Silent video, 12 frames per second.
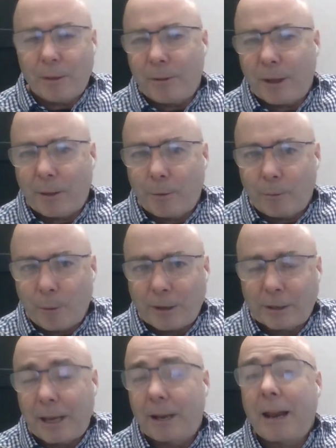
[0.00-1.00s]
they're the
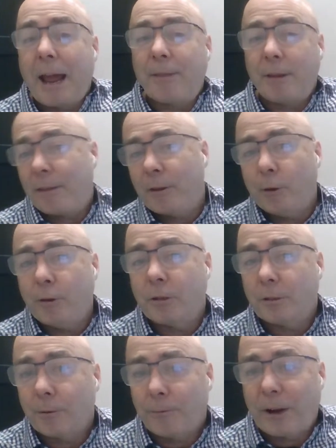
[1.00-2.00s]
ones that get it, and the
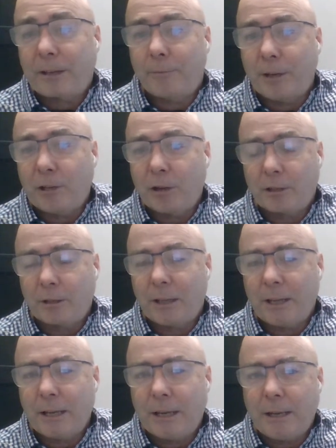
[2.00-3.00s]
losers are effectively just
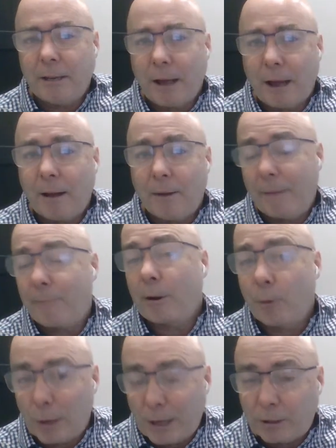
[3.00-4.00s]
the everyone
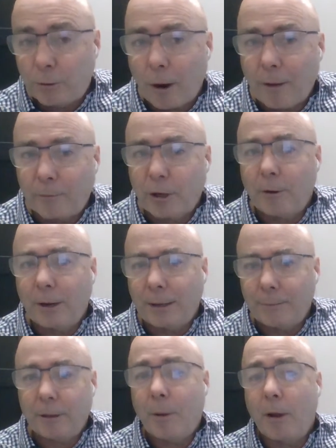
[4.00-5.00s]
who is drive
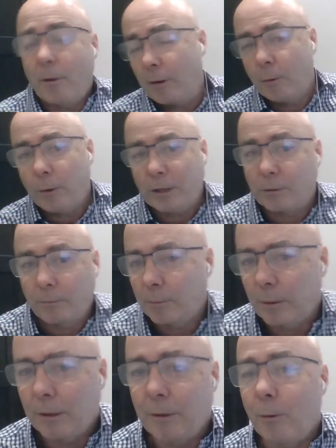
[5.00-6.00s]
sharing at the moment, who is
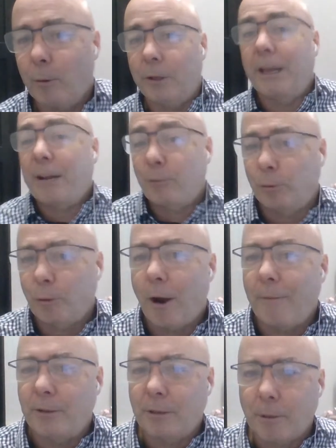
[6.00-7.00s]
all the actual
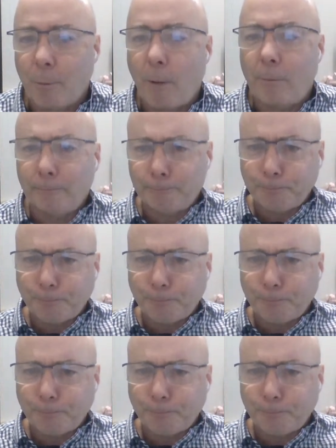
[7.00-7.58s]
drivers at the moment.